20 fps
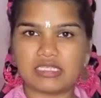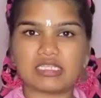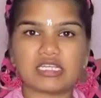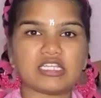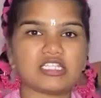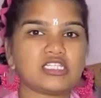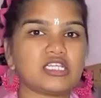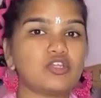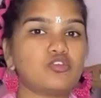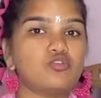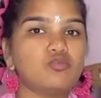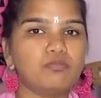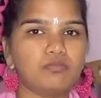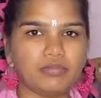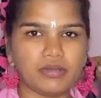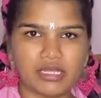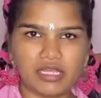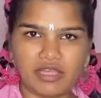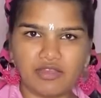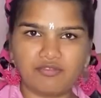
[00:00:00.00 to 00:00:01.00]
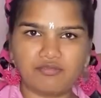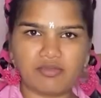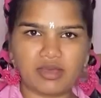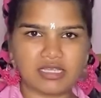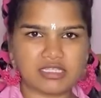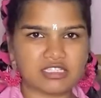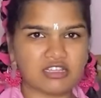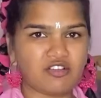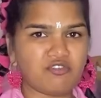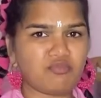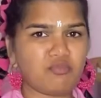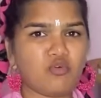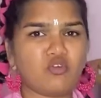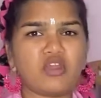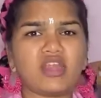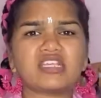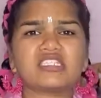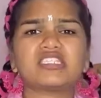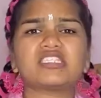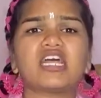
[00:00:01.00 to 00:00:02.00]
I started to believe myself more.
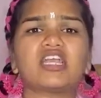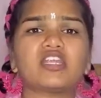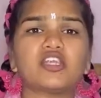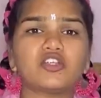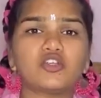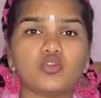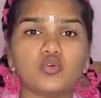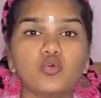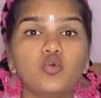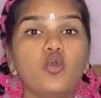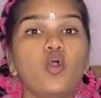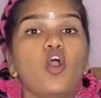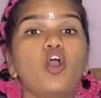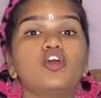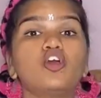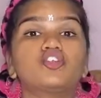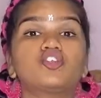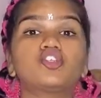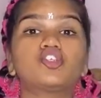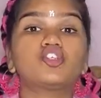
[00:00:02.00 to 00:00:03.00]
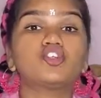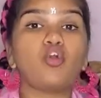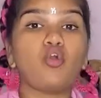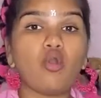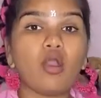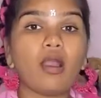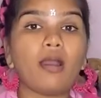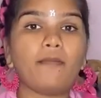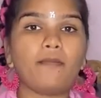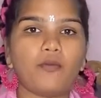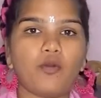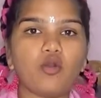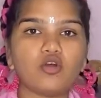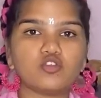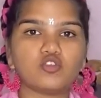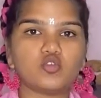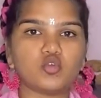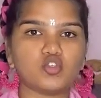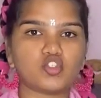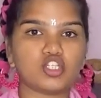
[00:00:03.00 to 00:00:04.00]
I started to show up on
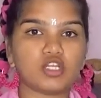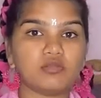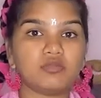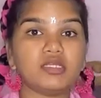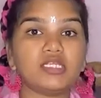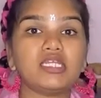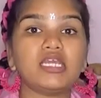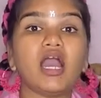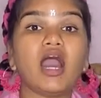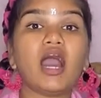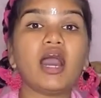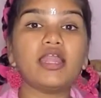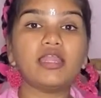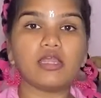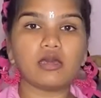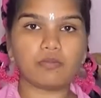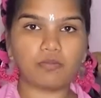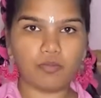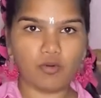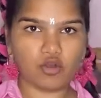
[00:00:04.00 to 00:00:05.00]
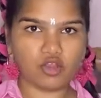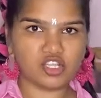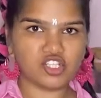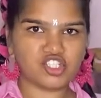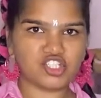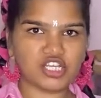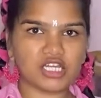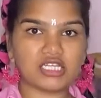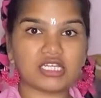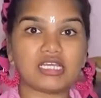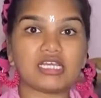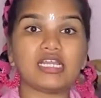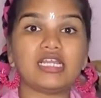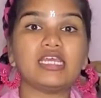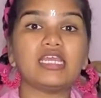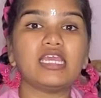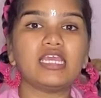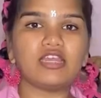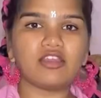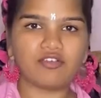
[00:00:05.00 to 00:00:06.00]
social media
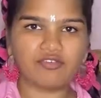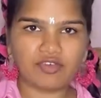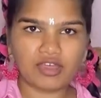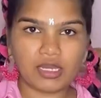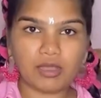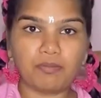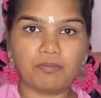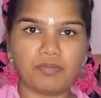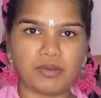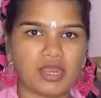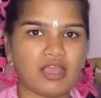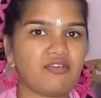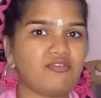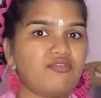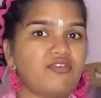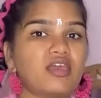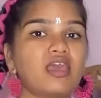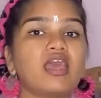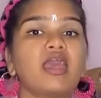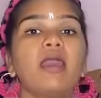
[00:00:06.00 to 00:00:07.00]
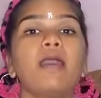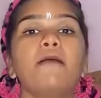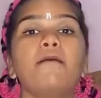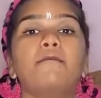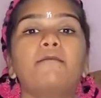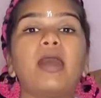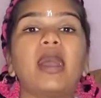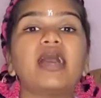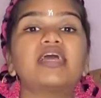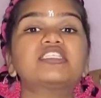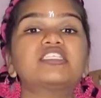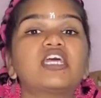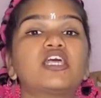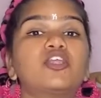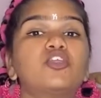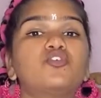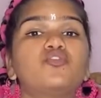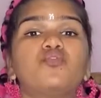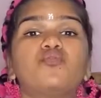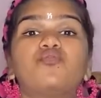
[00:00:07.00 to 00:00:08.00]
unapologetically in a very brave way. I
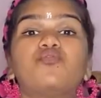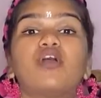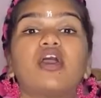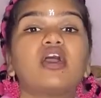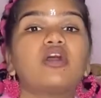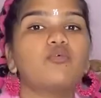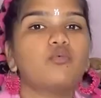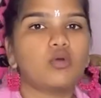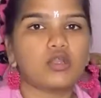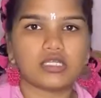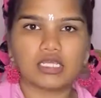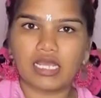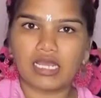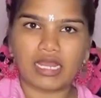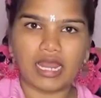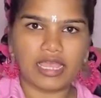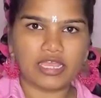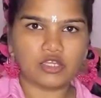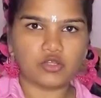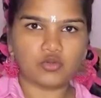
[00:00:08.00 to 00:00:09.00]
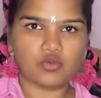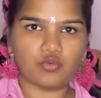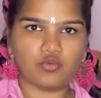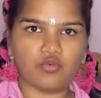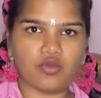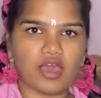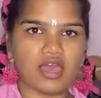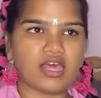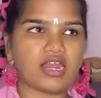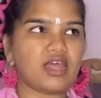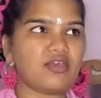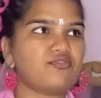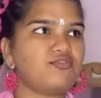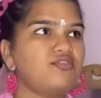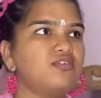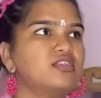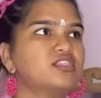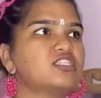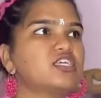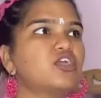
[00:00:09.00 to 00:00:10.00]
started to wear what I like to wear.
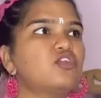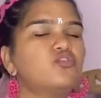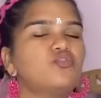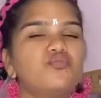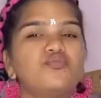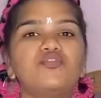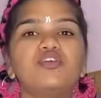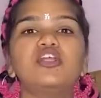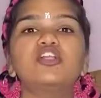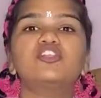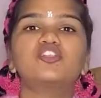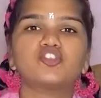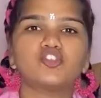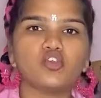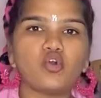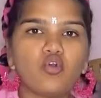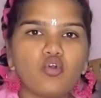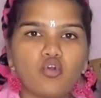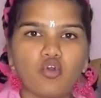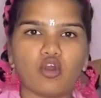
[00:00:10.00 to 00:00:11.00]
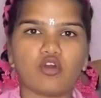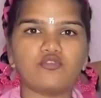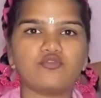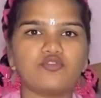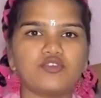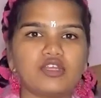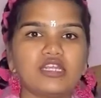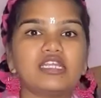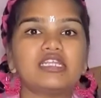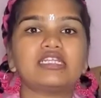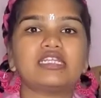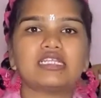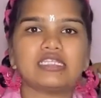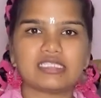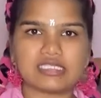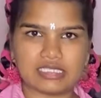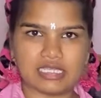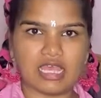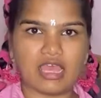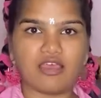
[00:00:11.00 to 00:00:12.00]
Started to feel so confident and
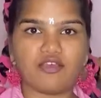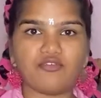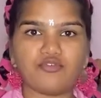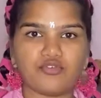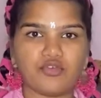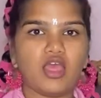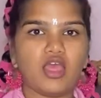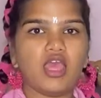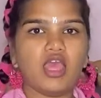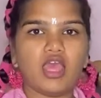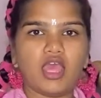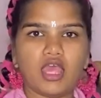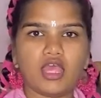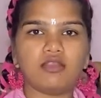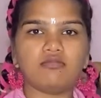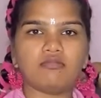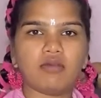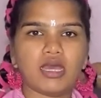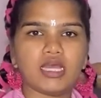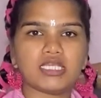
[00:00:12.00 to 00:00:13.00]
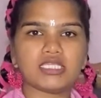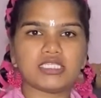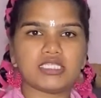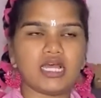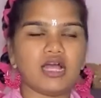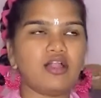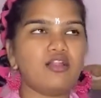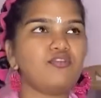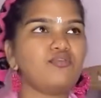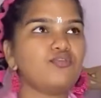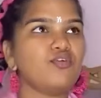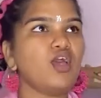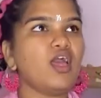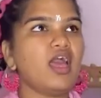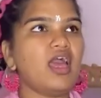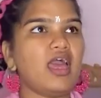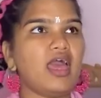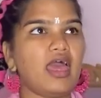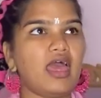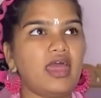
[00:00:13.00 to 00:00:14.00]
safe in myself,
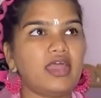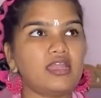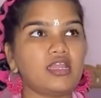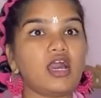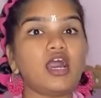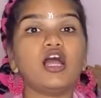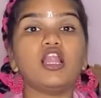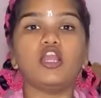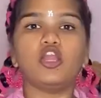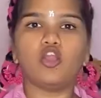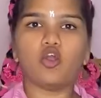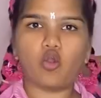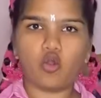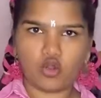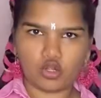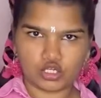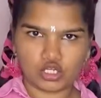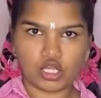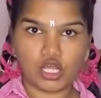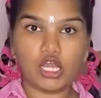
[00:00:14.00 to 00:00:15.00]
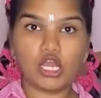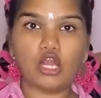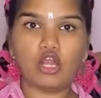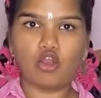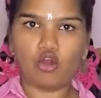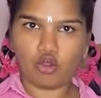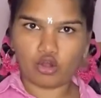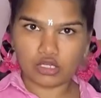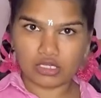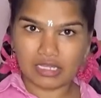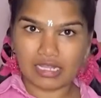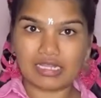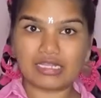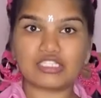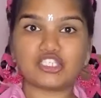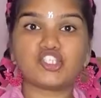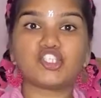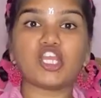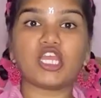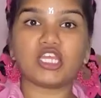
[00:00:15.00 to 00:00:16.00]
and a lot, and
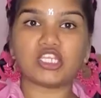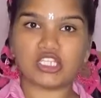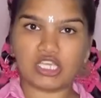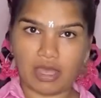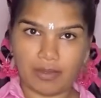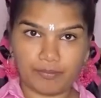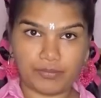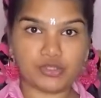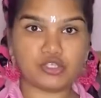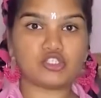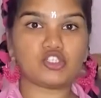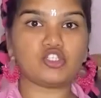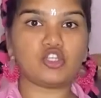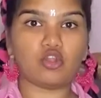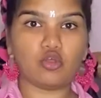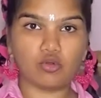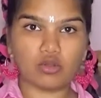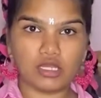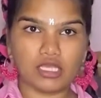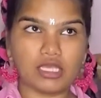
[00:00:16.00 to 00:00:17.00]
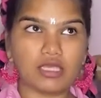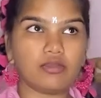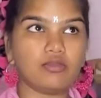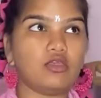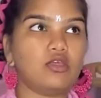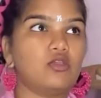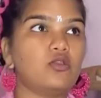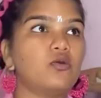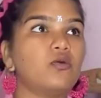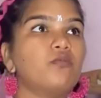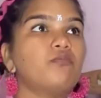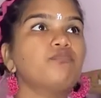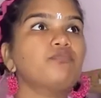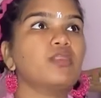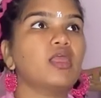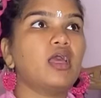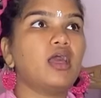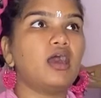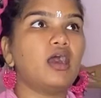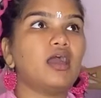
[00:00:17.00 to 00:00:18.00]
change happens slowly,
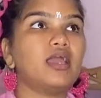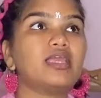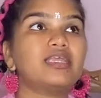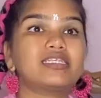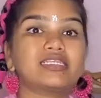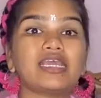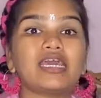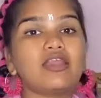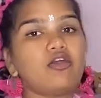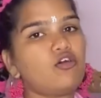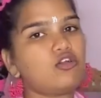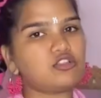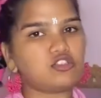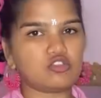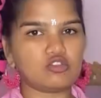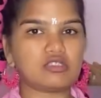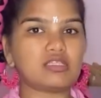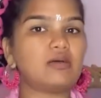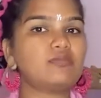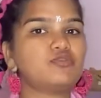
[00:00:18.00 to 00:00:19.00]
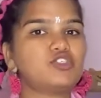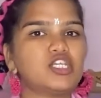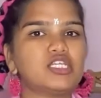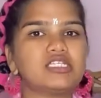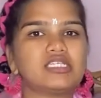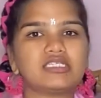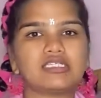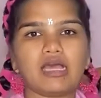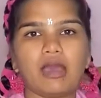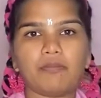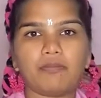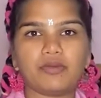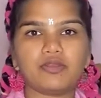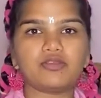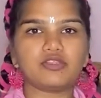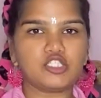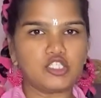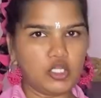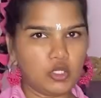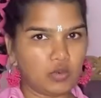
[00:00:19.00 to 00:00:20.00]
it can also, some changes happen
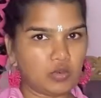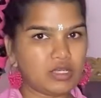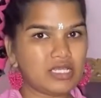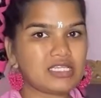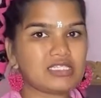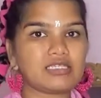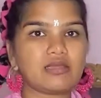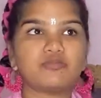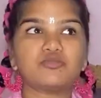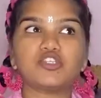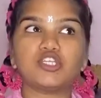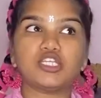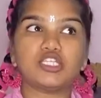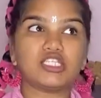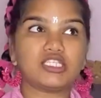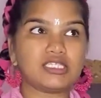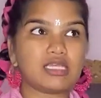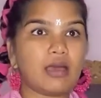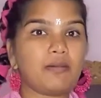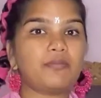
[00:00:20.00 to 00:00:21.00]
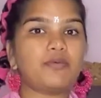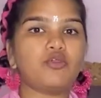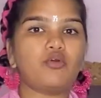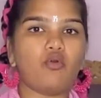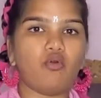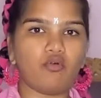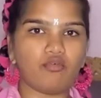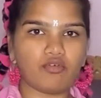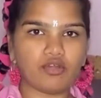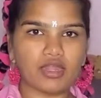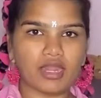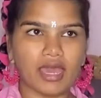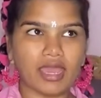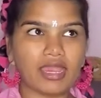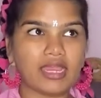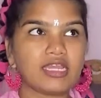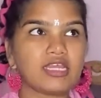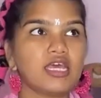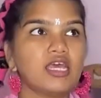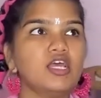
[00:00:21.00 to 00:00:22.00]
slowly, some changes happen
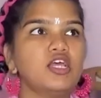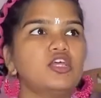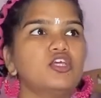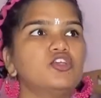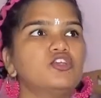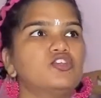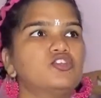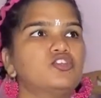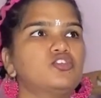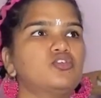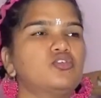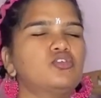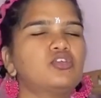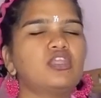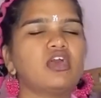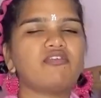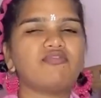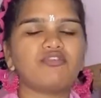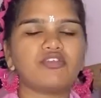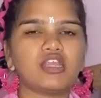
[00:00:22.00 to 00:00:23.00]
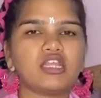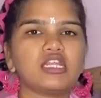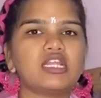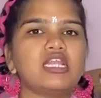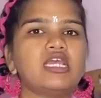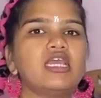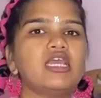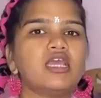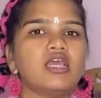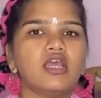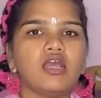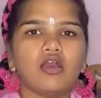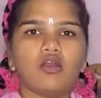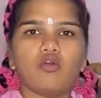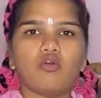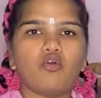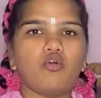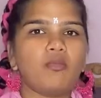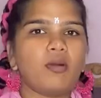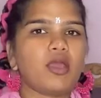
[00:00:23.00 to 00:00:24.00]
overnight. So definitely,
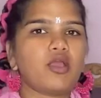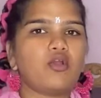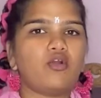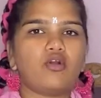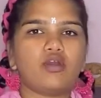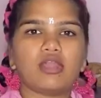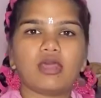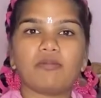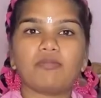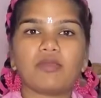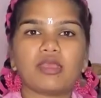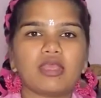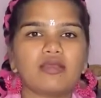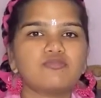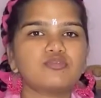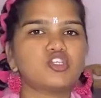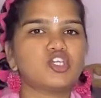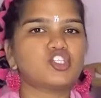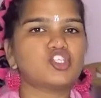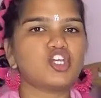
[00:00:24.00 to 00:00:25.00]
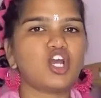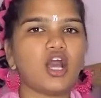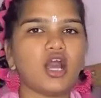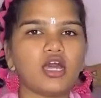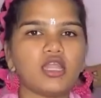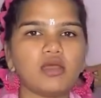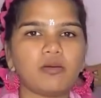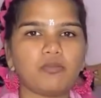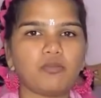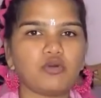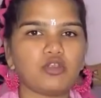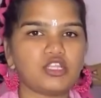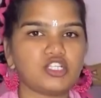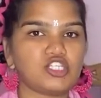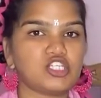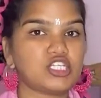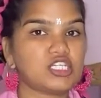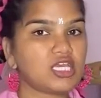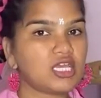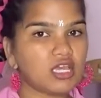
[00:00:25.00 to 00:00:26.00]
oh my god, I became such an
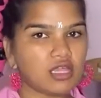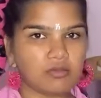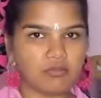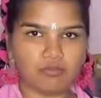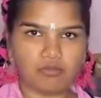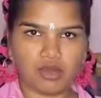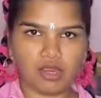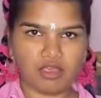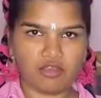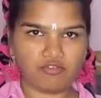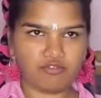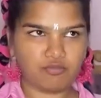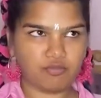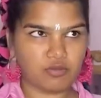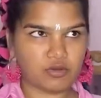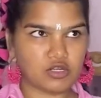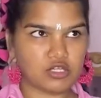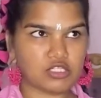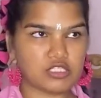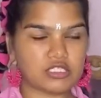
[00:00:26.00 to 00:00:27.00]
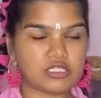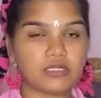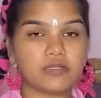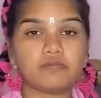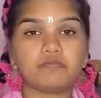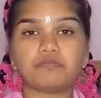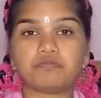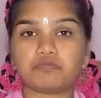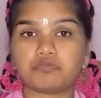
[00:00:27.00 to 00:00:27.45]
unapologetic and brave person.